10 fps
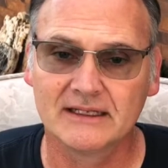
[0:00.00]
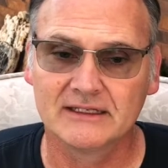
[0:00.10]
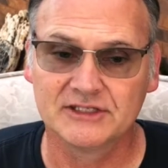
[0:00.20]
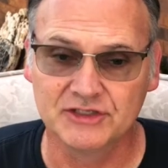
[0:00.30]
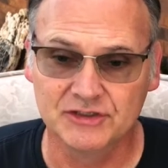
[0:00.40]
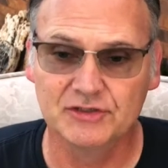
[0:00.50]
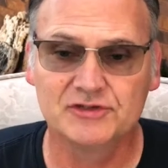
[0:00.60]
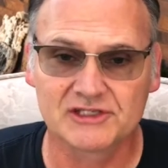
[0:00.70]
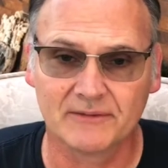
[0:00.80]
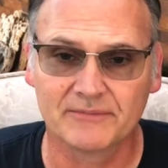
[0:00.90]
to do
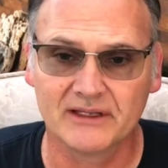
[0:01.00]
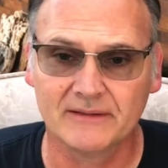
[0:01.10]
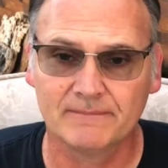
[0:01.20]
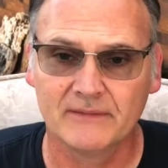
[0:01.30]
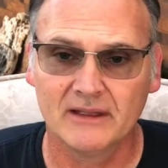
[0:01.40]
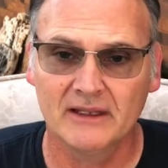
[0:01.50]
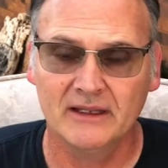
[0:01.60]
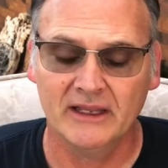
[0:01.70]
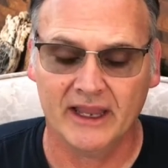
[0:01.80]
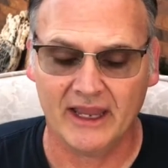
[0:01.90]
something,
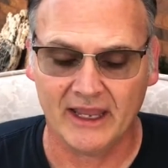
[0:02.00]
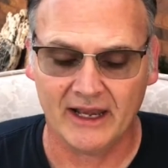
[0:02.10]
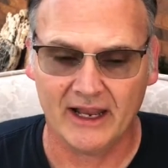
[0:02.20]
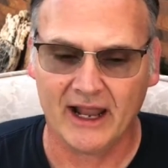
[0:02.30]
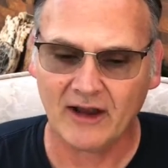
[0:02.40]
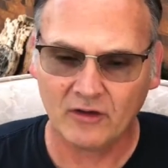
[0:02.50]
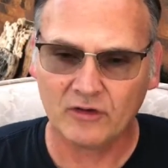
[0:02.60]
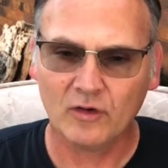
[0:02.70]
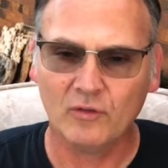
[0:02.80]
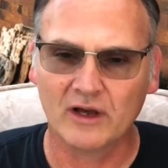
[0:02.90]
and I don't
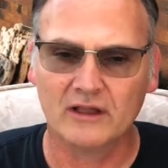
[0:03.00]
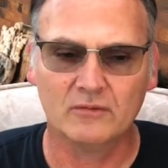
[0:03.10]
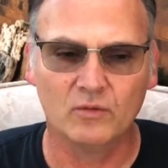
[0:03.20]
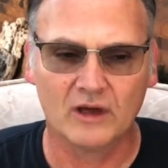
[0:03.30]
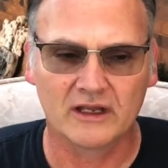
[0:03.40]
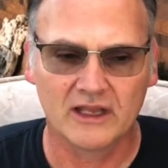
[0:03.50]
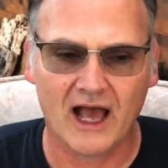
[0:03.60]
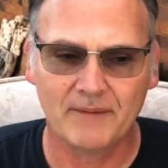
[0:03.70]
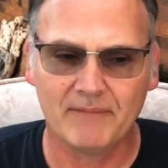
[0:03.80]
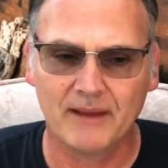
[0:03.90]
know what
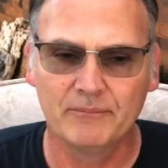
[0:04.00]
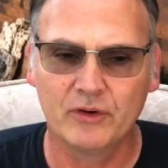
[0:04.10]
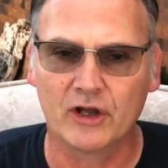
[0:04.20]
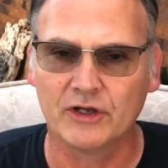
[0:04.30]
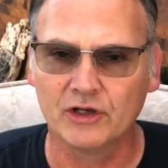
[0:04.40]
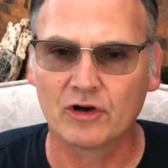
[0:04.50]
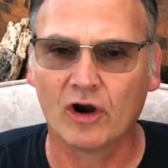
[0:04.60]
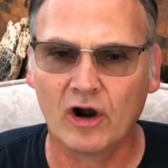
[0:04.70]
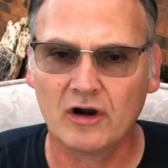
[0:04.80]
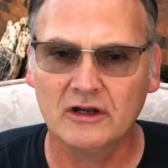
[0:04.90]
God might put on your
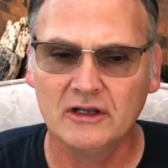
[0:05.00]
heart,